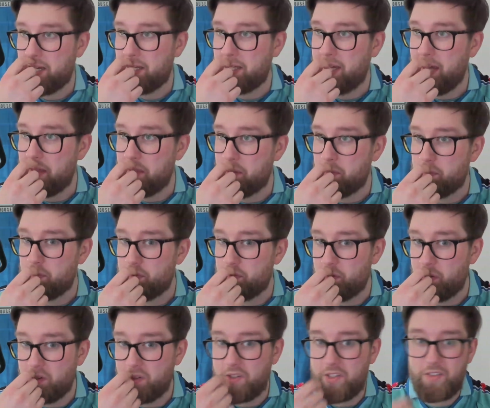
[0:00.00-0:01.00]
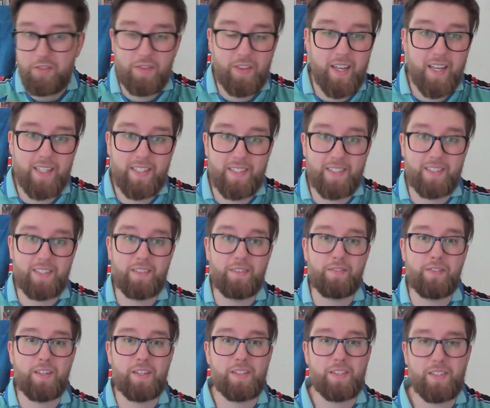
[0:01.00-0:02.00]
get the brunt of this,
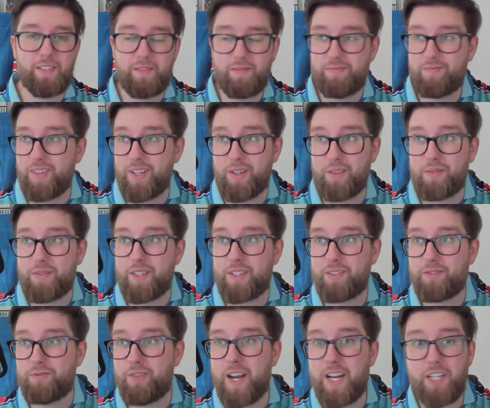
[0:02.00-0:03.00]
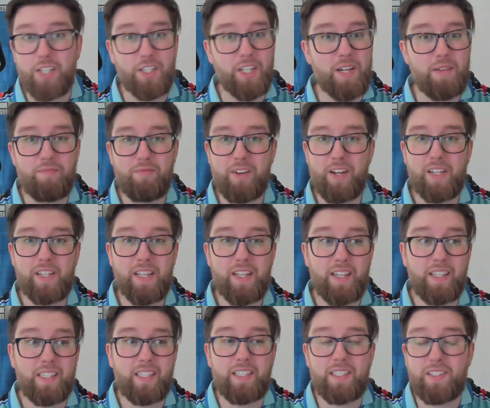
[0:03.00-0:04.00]
this regime, really.
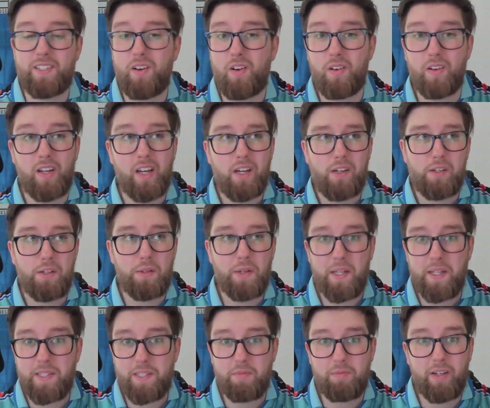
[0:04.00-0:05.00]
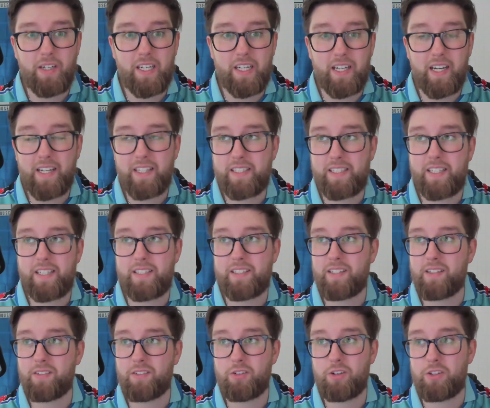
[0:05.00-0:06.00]
It's not unique to Man United,
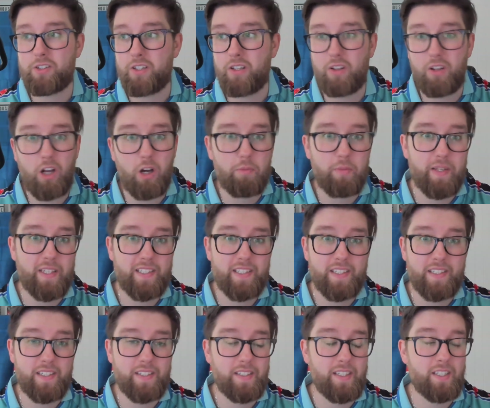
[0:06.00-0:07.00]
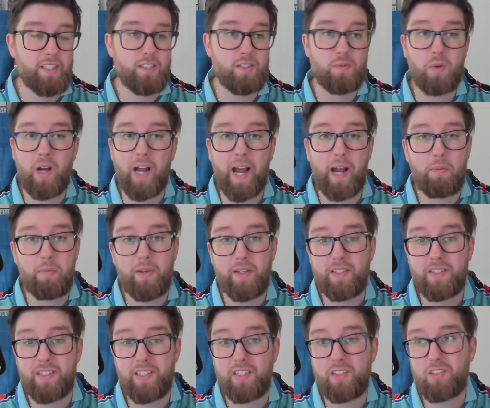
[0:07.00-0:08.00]
it's across a lot of businesses. This is what
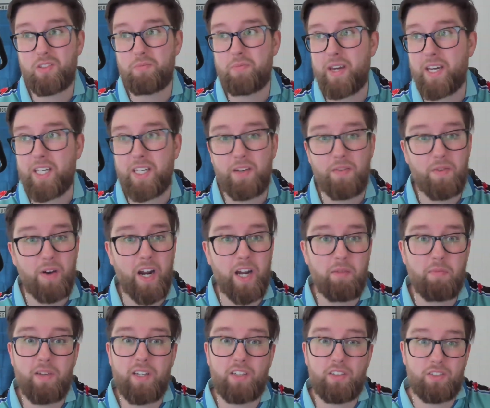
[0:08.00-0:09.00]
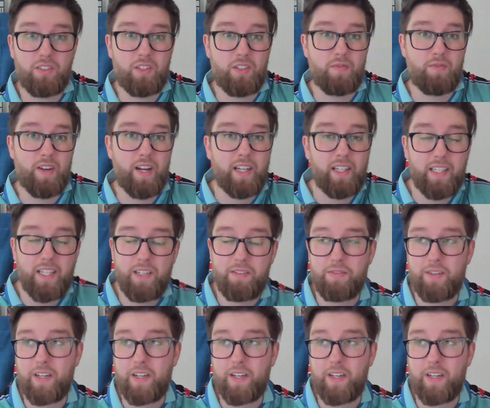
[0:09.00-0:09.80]
happens, and it doesn't make it right, but it's just the reality of